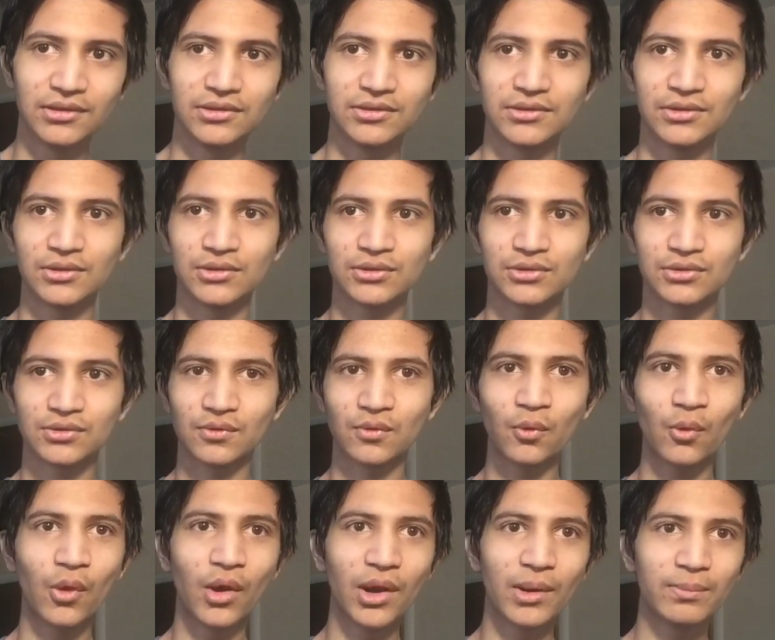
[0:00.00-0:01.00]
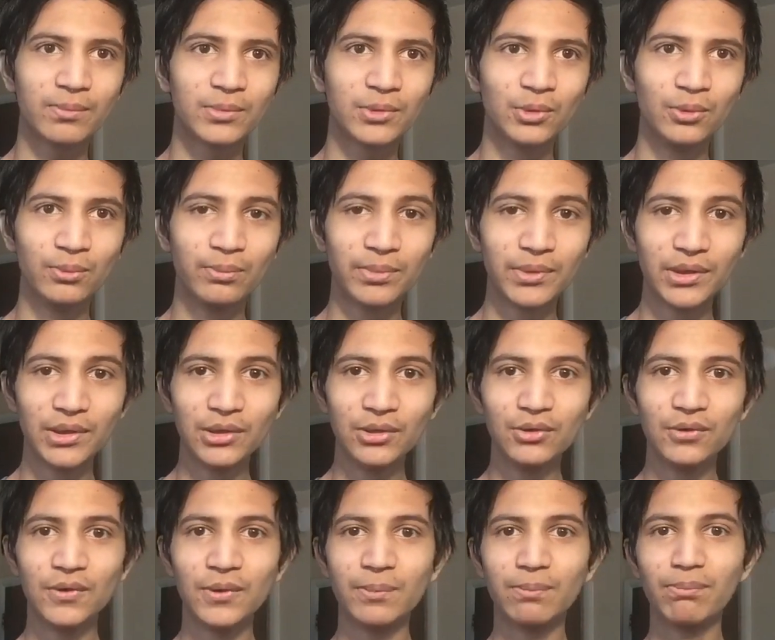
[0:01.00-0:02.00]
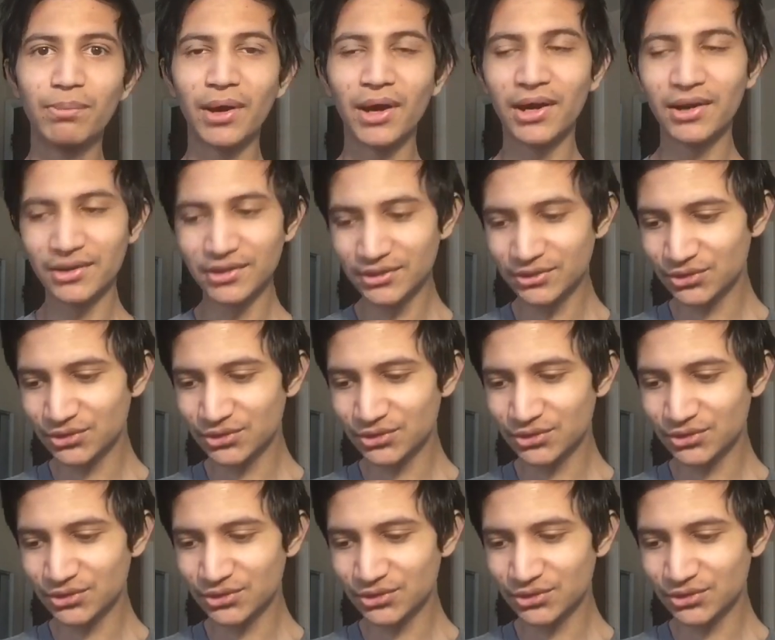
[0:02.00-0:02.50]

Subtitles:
subscribe to PewDiePie,